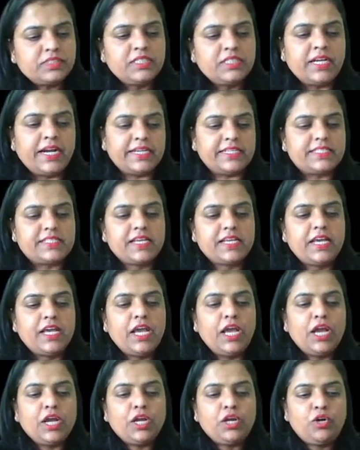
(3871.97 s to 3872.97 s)
Guys,
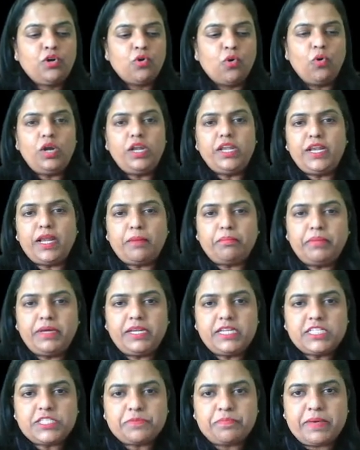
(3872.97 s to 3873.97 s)
gold number
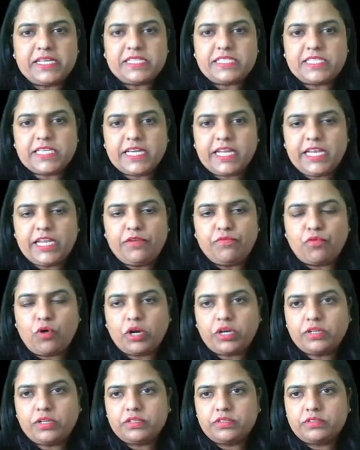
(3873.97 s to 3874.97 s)
is basically
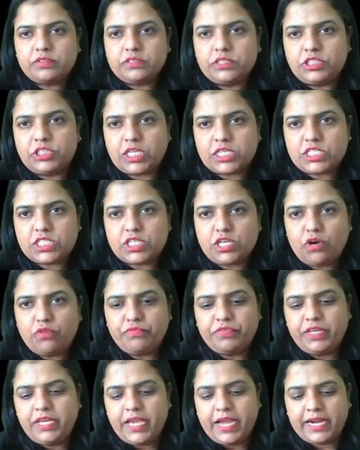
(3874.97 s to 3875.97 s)
what? Just now
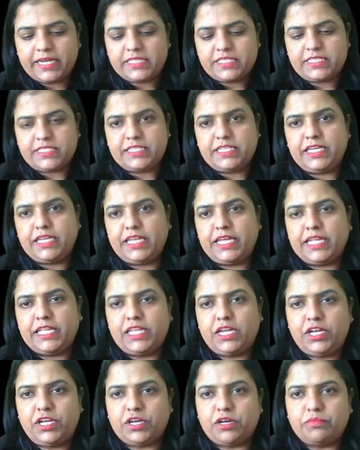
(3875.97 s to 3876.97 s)
we had seen in
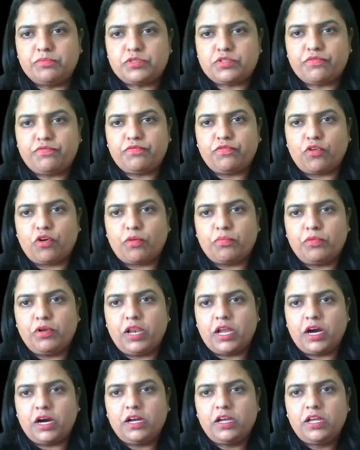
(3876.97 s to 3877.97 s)
the terms of
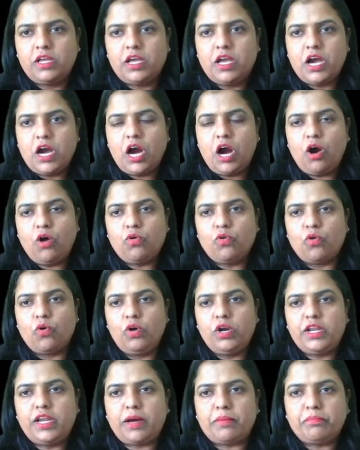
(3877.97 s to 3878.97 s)
formula how
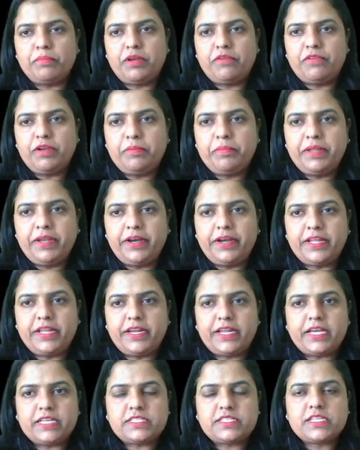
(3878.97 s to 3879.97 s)
gold number will be
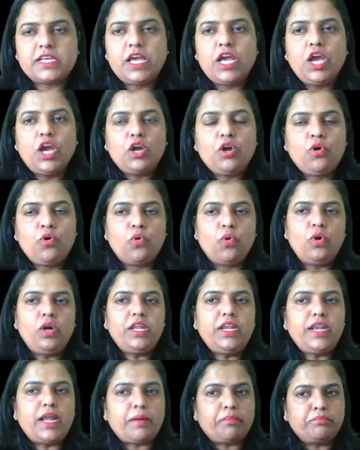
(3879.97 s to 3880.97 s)
written as. Gold
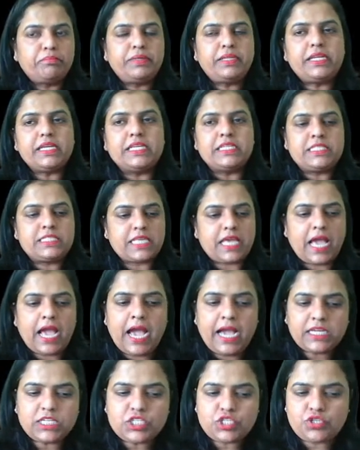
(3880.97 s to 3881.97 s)
number is
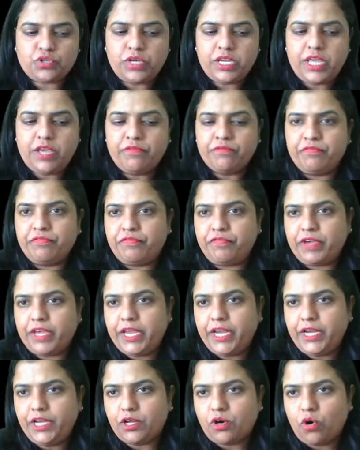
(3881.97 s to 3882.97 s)
actually
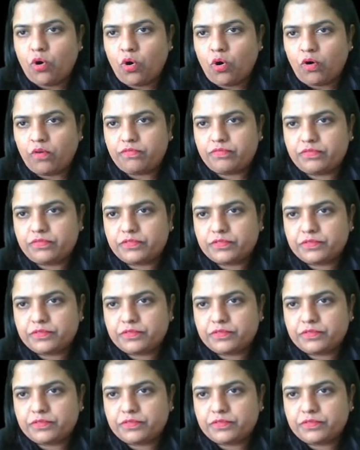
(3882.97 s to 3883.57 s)
weight of